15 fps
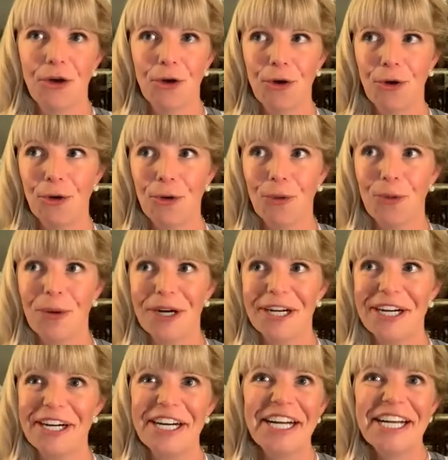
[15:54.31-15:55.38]
who
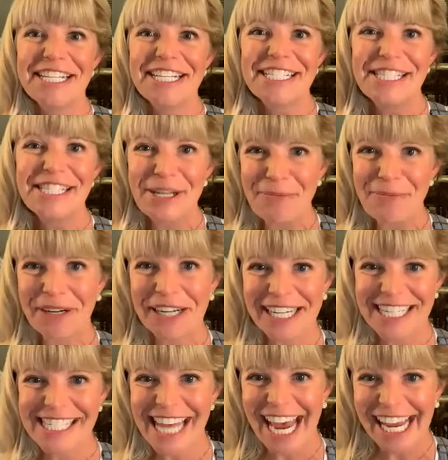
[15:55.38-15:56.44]
were super
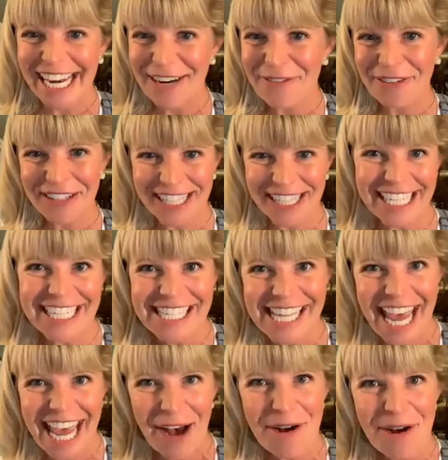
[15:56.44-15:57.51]
excited for the
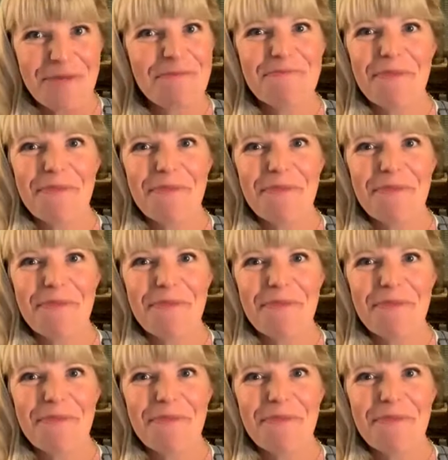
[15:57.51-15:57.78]
discount,